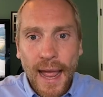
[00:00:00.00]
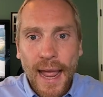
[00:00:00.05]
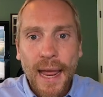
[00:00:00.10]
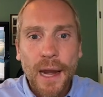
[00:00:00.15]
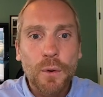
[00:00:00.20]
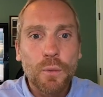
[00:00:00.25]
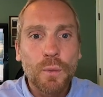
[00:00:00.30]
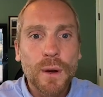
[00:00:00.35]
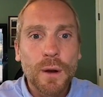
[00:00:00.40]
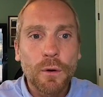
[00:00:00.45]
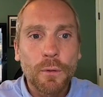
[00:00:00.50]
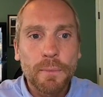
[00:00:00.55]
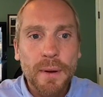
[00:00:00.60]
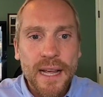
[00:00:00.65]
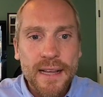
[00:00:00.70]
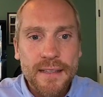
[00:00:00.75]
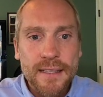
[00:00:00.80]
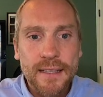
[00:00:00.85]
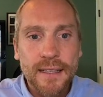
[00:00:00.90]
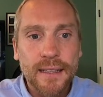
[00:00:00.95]
And we will
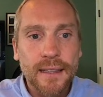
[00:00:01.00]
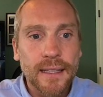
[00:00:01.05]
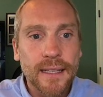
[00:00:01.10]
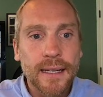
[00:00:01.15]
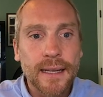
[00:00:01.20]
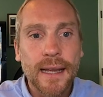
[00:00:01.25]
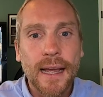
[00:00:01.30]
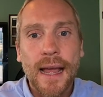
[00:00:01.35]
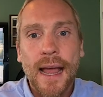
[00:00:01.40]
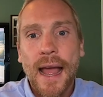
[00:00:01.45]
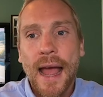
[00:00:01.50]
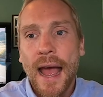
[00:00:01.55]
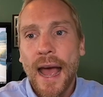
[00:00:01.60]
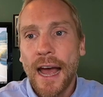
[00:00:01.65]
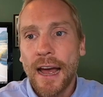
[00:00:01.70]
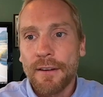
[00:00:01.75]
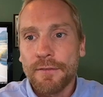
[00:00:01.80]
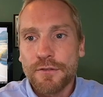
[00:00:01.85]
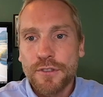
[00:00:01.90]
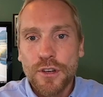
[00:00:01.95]
basically
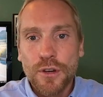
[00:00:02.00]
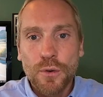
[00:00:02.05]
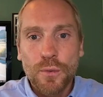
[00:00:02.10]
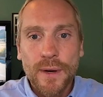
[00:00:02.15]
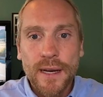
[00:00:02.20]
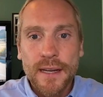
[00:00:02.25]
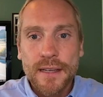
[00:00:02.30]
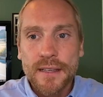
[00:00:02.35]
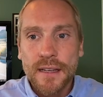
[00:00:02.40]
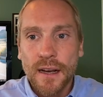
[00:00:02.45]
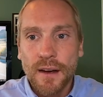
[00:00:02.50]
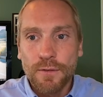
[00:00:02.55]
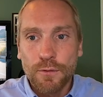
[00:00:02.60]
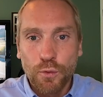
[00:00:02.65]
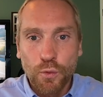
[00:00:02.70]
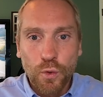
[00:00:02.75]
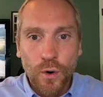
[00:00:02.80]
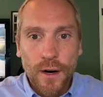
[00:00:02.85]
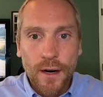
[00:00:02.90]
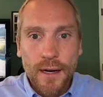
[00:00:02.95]
have 2 weeks
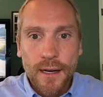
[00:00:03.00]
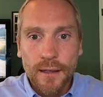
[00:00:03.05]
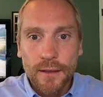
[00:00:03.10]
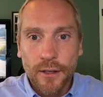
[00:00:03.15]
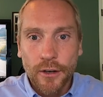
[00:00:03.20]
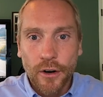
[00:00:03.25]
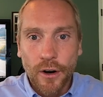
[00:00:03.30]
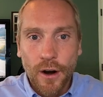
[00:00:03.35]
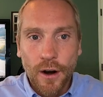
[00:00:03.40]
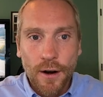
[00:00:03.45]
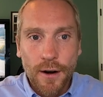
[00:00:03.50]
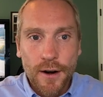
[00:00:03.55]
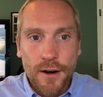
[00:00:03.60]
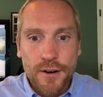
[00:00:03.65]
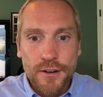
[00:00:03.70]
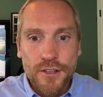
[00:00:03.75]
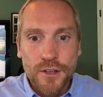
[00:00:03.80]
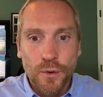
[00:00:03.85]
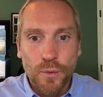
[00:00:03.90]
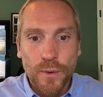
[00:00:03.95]
of work a little
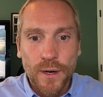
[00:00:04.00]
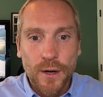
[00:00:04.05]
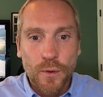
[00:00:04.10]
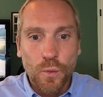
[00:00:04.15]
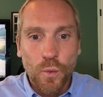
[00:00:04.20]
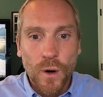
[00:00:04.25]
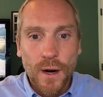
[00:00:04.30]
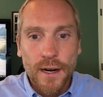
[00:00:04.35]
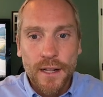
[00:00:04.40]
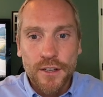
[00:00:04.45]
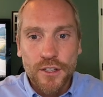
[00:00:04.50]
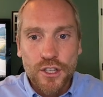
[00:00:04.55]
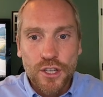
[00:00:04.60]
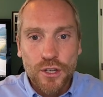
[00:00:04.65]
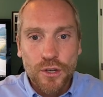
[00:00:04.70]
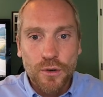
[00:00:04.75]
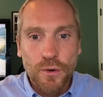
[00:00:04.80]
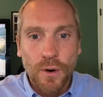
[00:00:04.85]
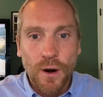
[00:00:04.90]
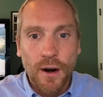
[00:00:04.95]
harder. So week 1 and
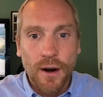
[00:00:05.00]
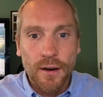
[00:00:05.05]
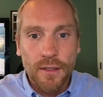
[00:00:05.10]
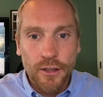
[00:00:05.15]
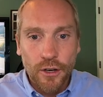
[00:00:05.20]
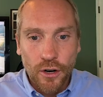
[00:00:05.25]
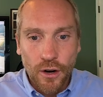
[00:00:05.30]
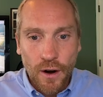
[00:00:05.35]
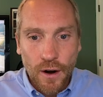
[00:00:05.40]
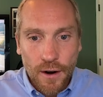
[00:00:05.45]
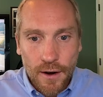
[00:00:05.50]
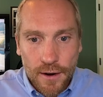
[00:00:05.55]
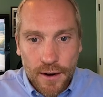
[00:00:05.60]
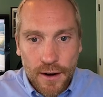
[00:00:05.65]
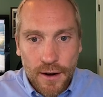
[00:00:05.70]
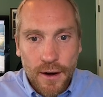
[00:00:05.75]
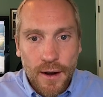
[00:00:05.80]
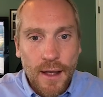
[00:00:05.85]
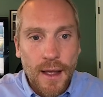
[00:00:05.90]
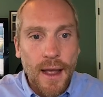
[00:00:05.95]
2 are a little
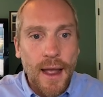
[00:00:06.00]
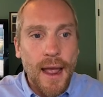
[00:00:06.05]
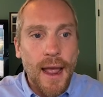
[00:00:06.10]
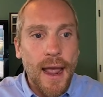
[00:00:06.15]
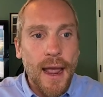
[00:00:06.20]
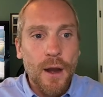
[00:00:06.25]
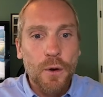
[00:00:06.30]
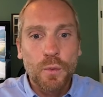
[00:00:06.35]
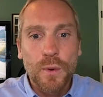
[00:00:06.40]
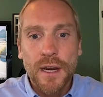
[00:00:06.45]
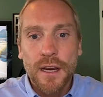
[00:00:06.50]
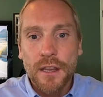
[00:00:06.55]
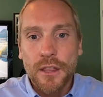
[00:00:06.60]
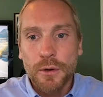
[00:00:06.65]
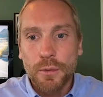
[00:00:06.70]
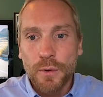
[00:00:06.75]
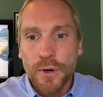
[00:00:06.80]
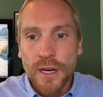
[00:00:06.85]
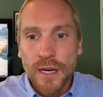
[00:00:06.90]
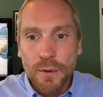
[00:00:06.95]
harder. And week
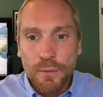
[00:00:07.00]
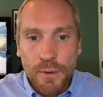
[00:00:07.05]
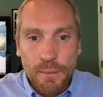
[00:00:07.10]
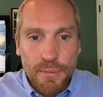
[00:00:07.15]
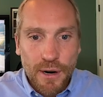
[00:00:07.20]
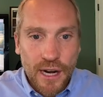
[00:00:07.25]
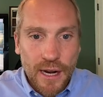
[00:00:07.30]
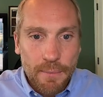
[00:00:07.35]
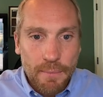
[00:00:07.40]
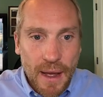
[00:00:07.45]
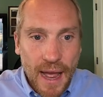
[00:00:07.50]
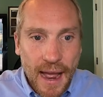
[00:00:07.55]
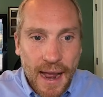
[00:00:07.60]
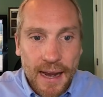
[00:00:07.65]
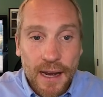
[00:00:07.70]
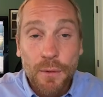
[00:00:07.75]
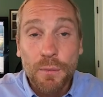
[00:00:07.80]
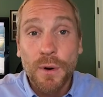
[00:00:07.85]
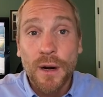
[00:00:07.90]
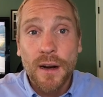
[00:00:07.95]
3, we bring it
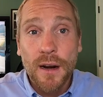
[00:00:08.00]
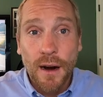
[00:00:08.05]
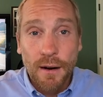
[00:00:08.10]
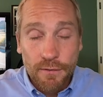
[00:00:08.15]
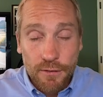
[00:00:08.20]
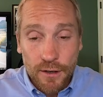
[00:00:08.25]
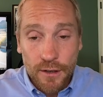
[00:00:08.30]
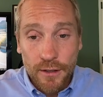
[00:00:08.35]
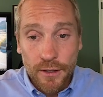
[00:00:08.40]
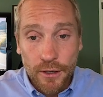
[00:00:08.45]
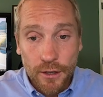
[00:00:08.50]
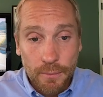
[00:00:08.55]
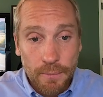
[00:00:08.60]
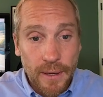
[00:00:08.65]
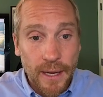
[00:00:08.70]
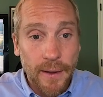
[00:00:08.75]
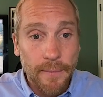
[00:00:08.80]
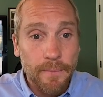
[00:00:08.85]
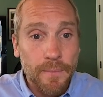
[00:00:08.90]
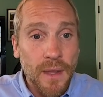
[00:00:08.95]
back and recover a little
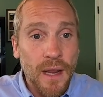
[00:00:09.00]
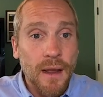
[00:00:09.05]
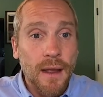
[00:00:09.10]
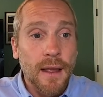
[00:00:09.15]
bit.